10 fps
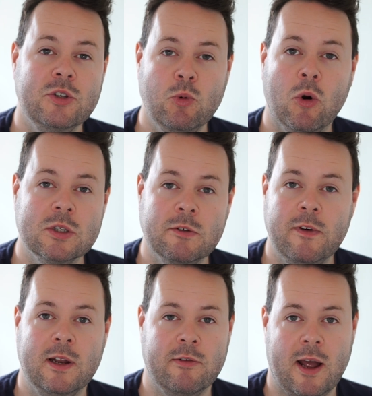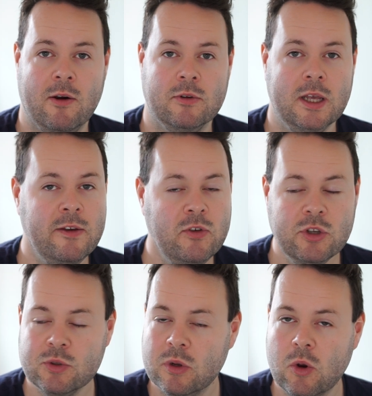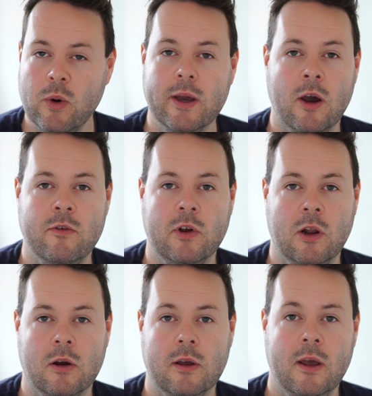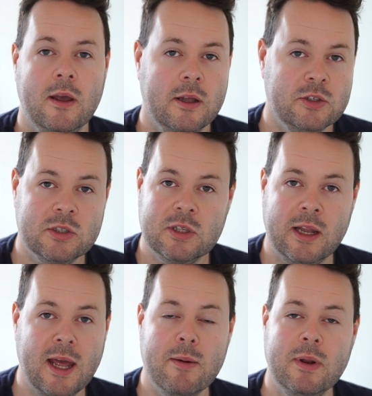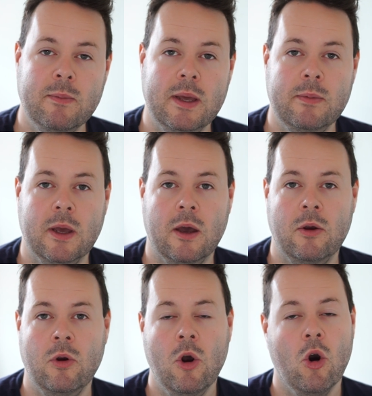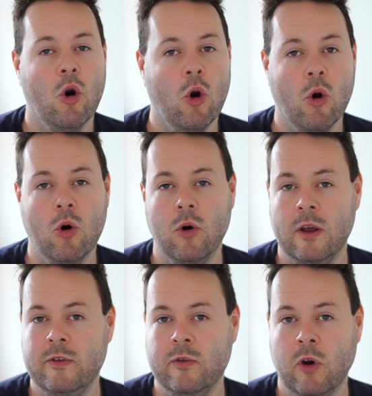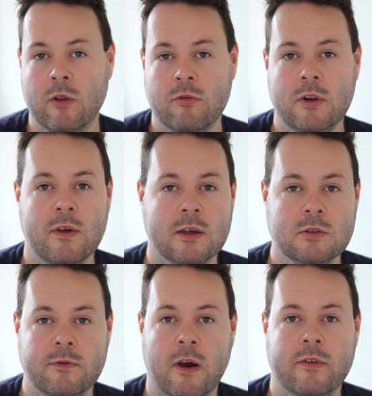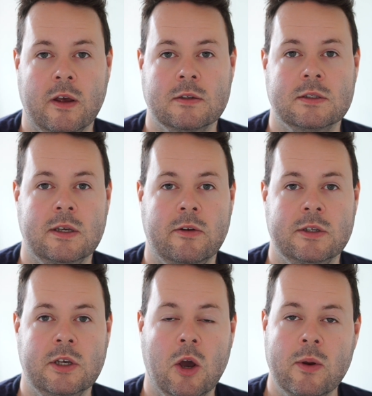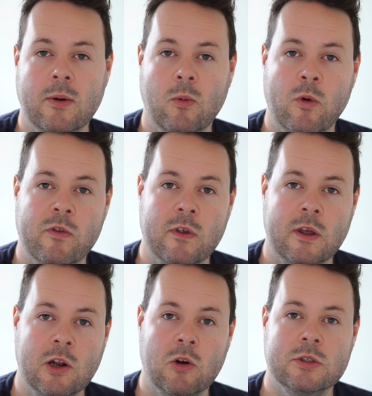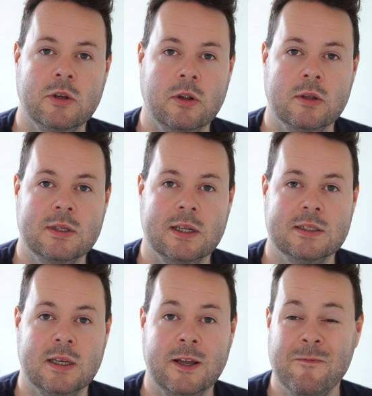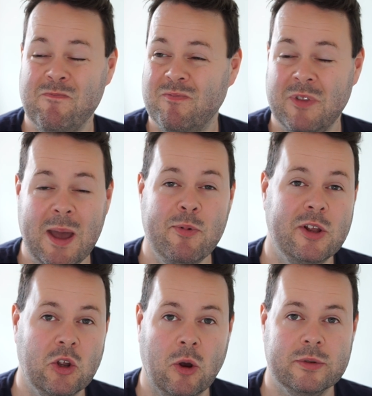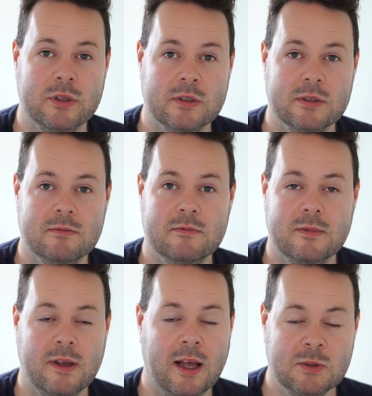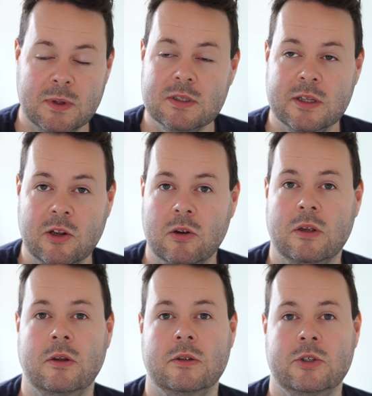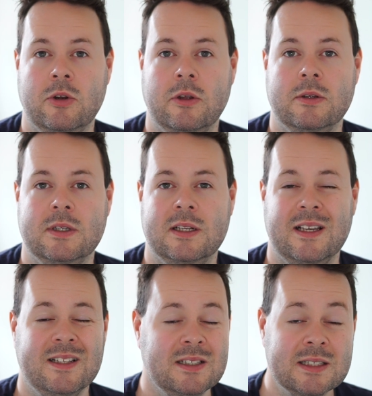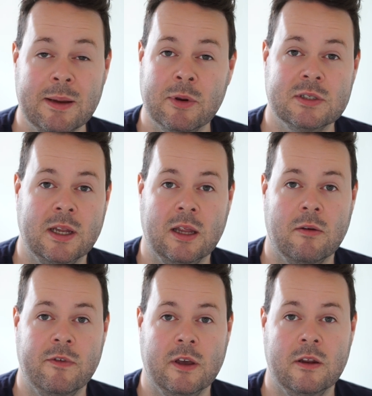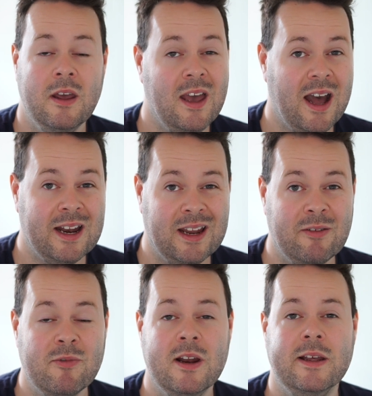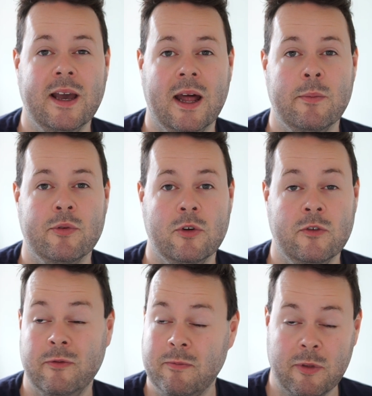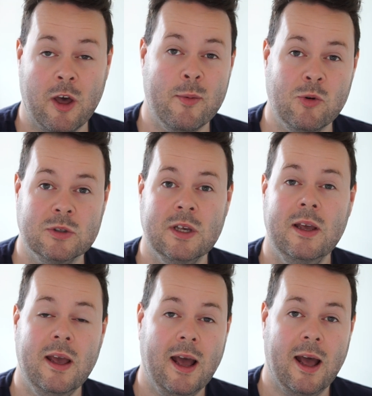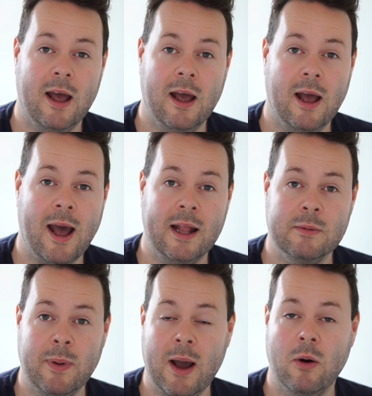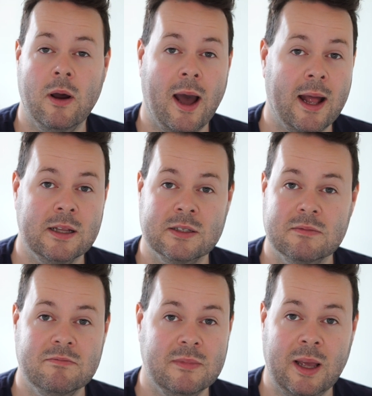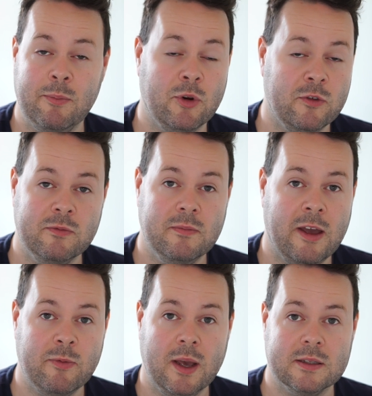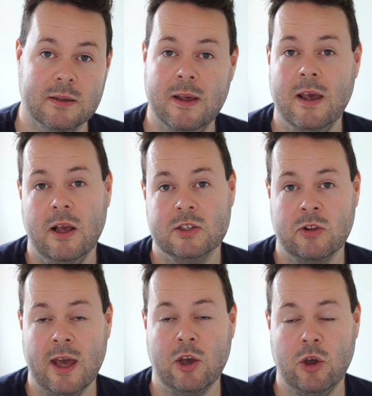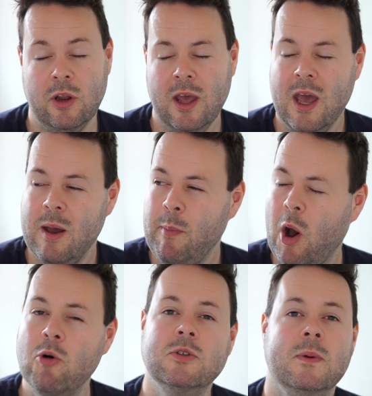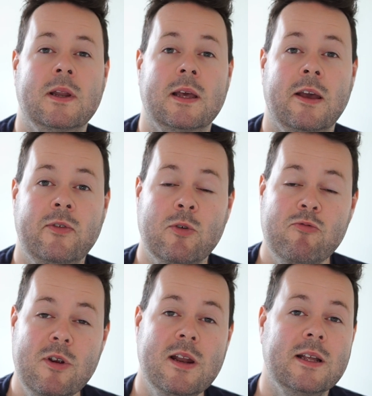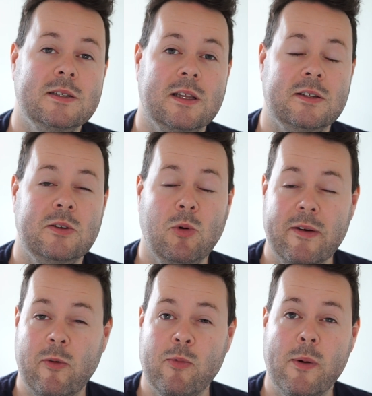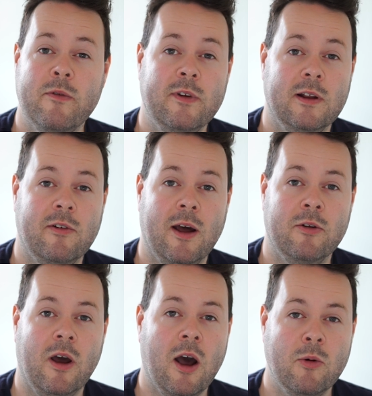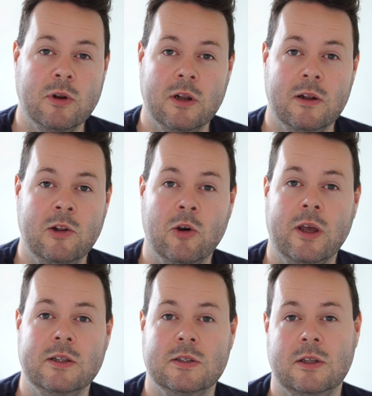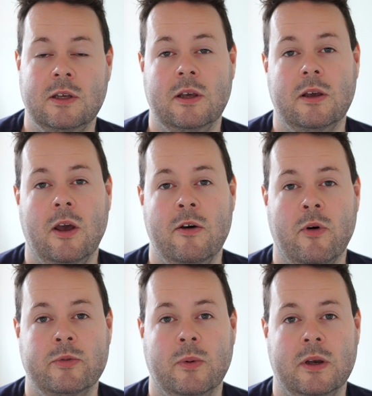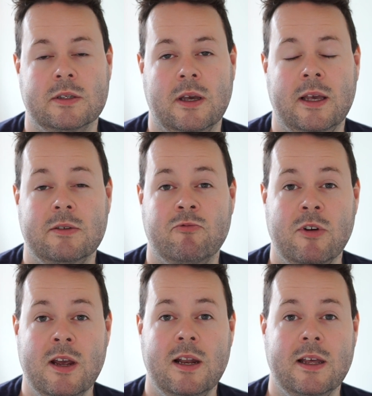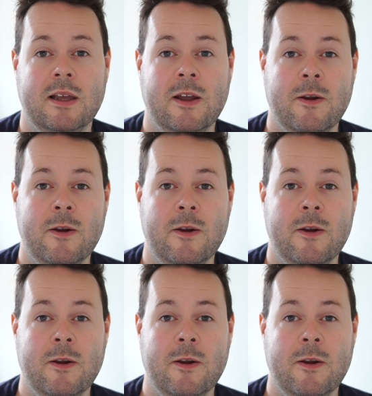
you want to fiddle around. If you just want a quick overclock, just enabling PBO or if you've got 3000 or 5000 series going with the clock tuner utility, they're pretty good options, especially the clock tuner utility. It doesn't take much to get it configured and it really can improve thermals uh, and power and improve FPS. So they're good. But ultimately, if you're really into this, you want to have a proper fiddle around, I would look into the curve optimizer. It really,